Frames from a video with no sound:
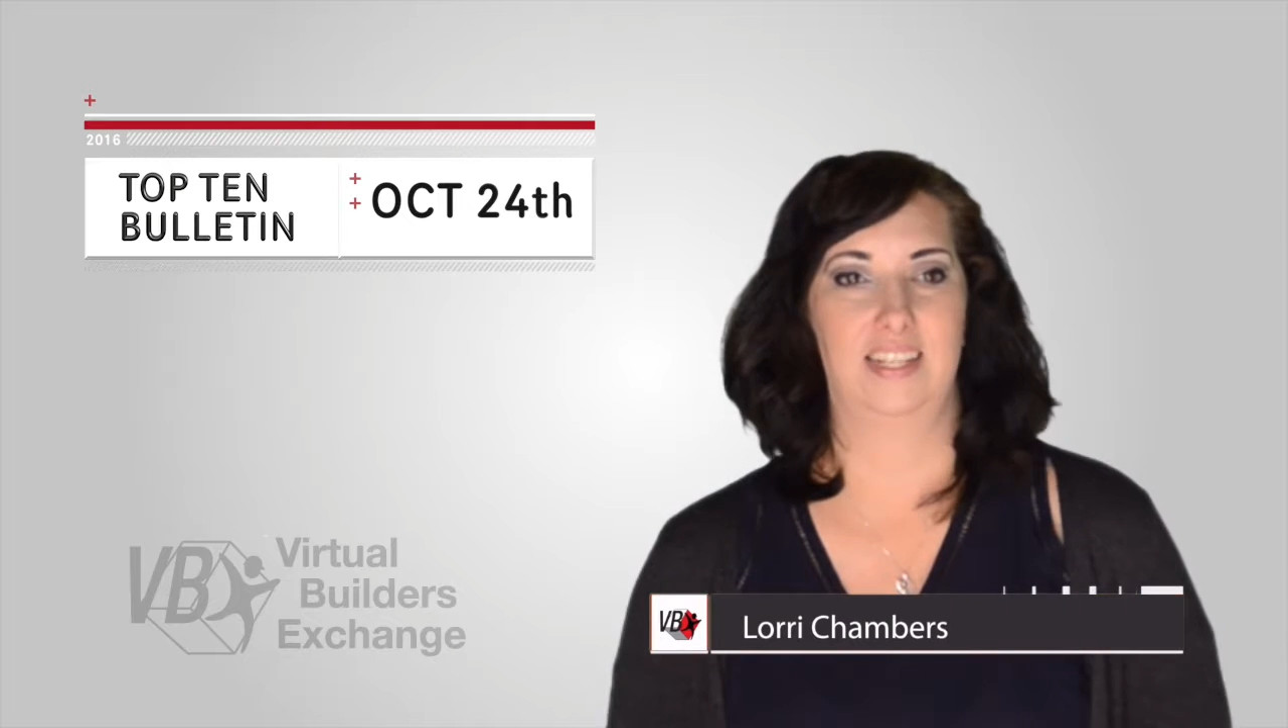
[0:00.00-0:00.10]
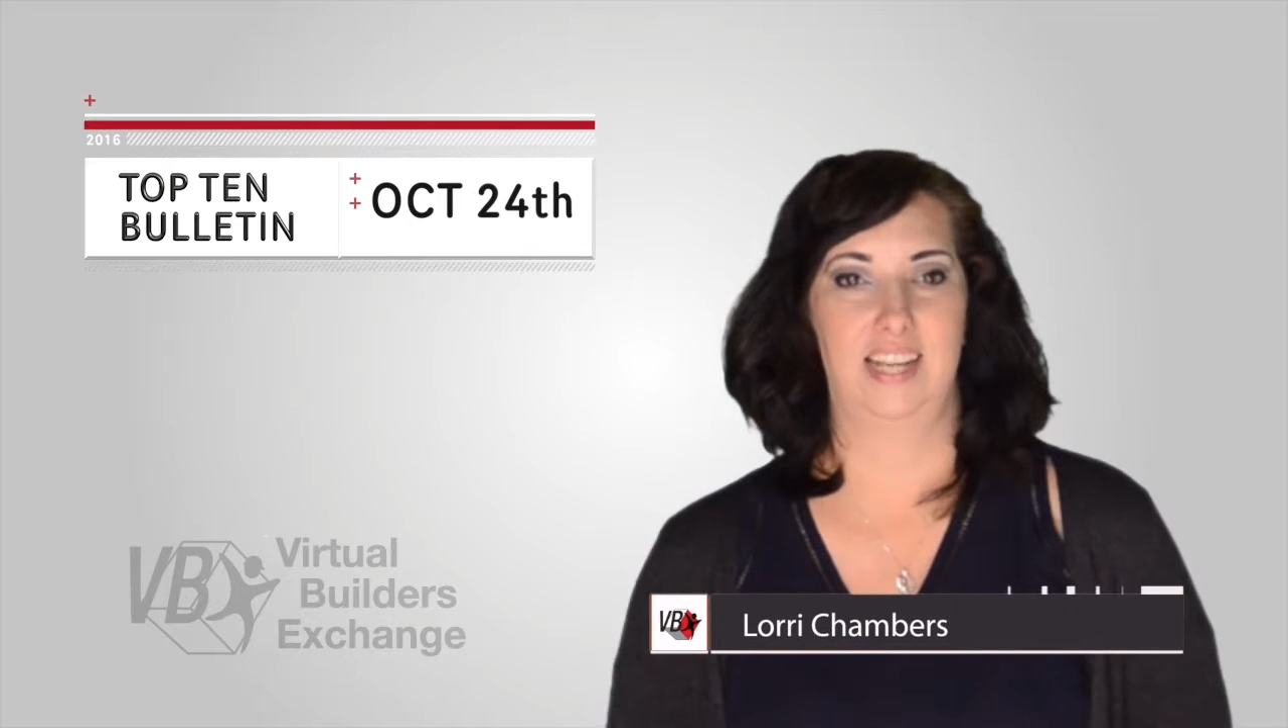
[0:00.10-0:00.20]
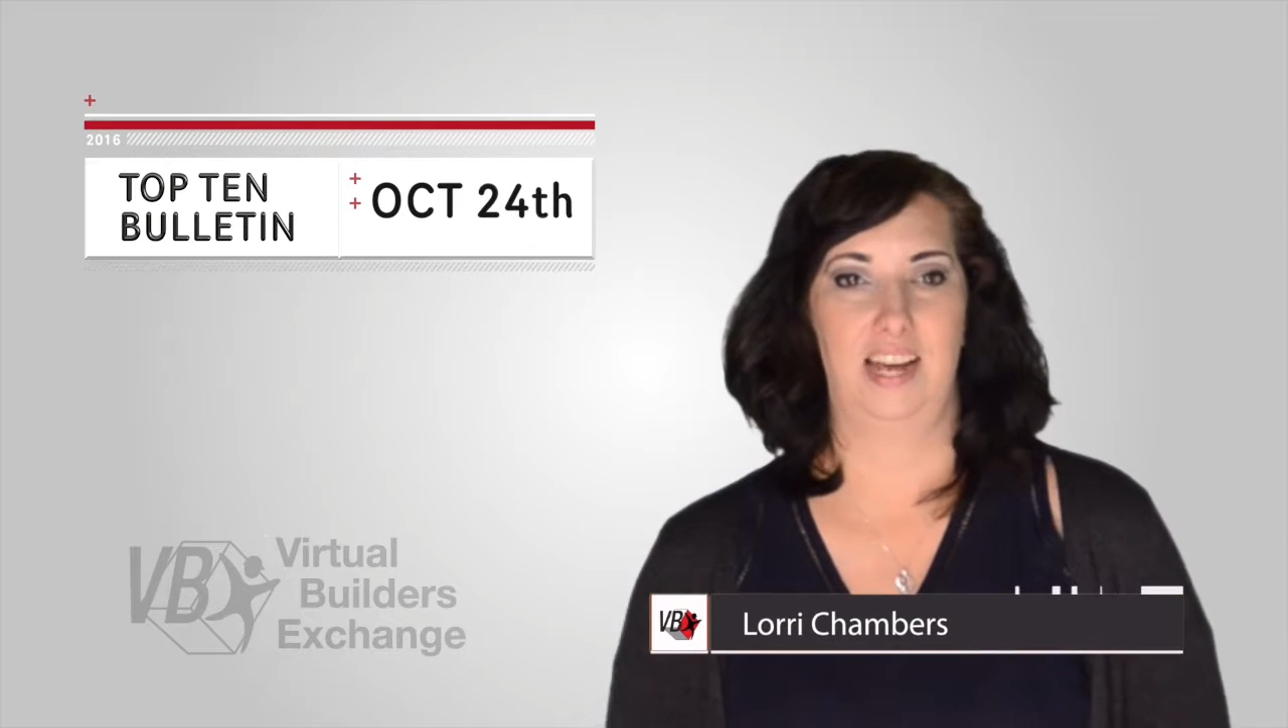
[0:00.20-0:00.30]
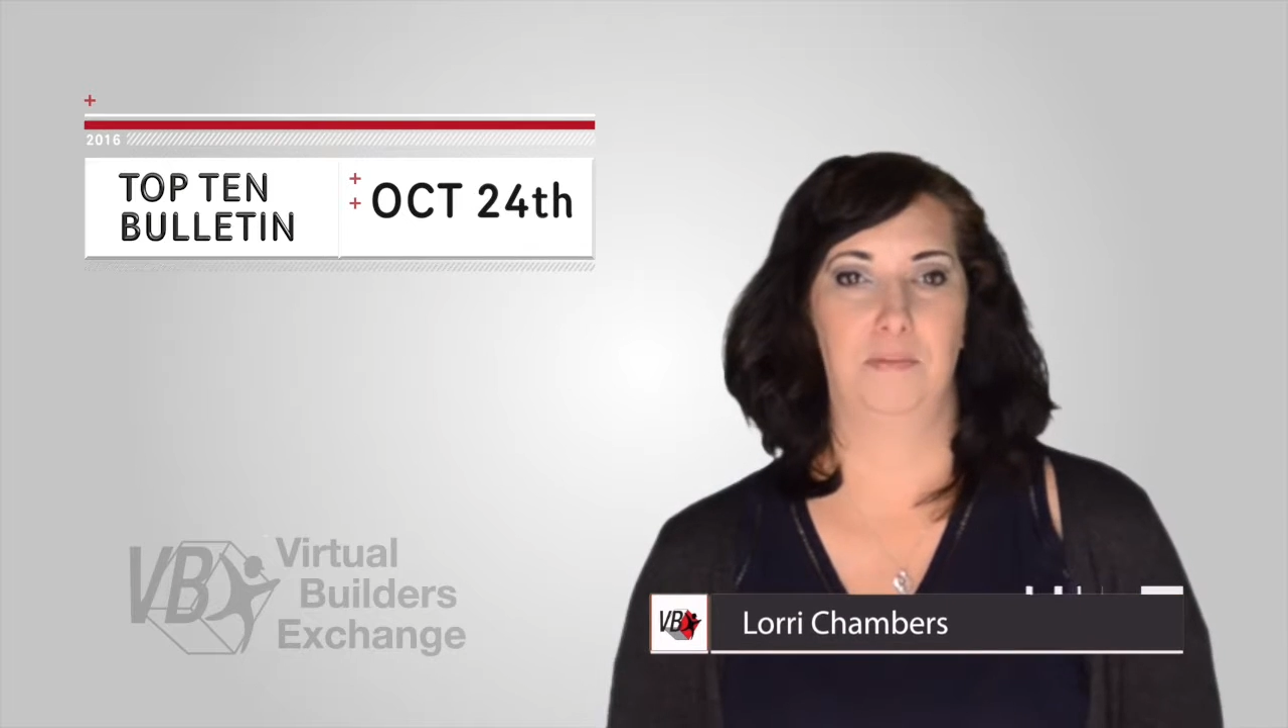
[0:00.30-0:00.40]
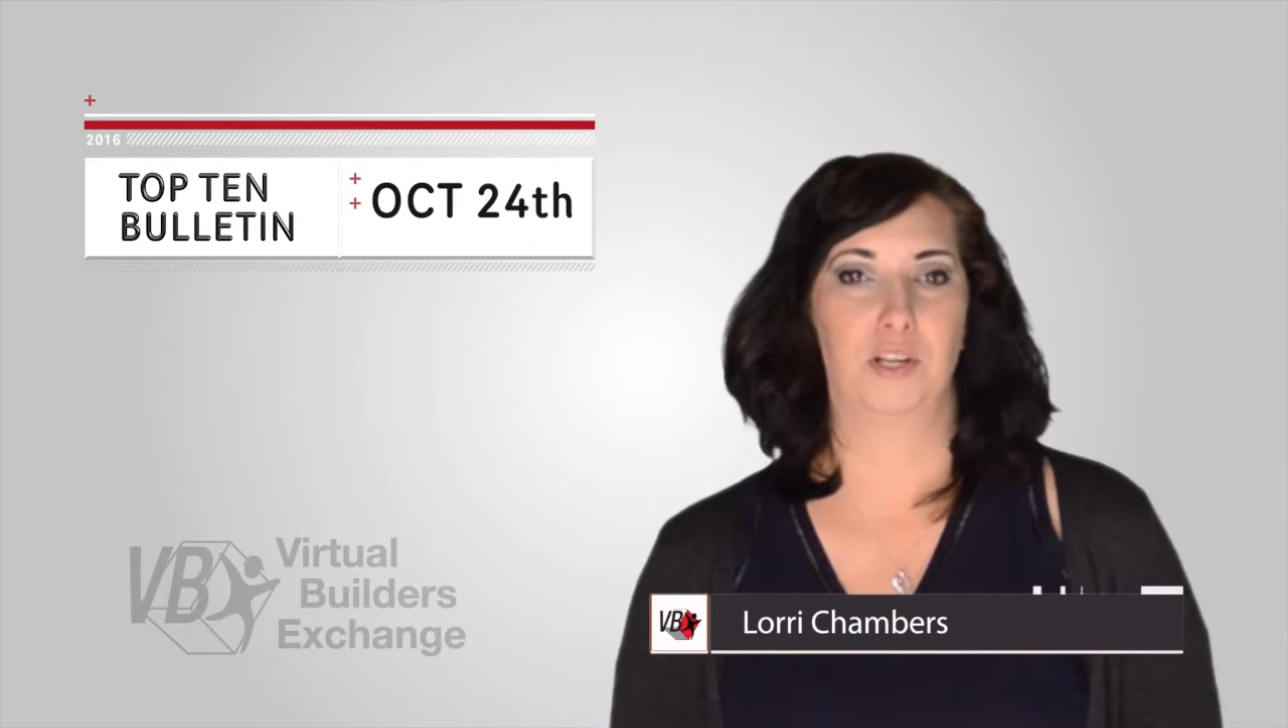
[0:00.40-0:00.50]

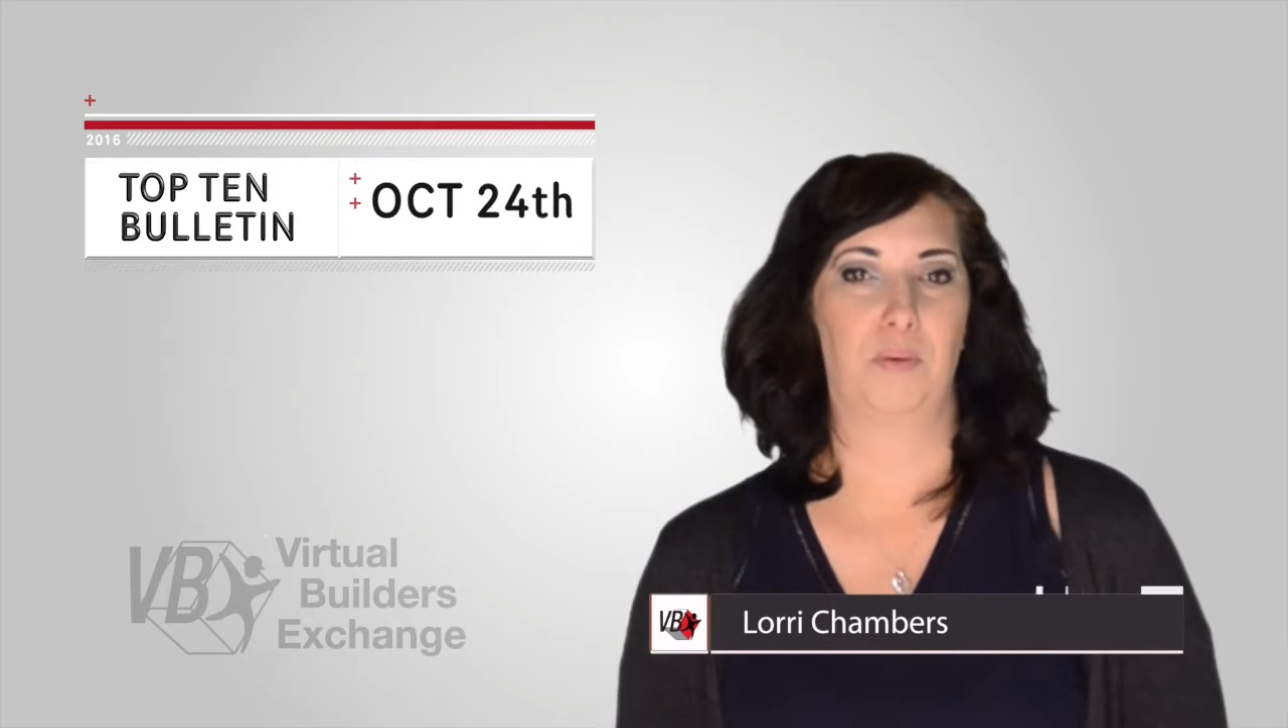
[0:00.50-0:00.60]
10 most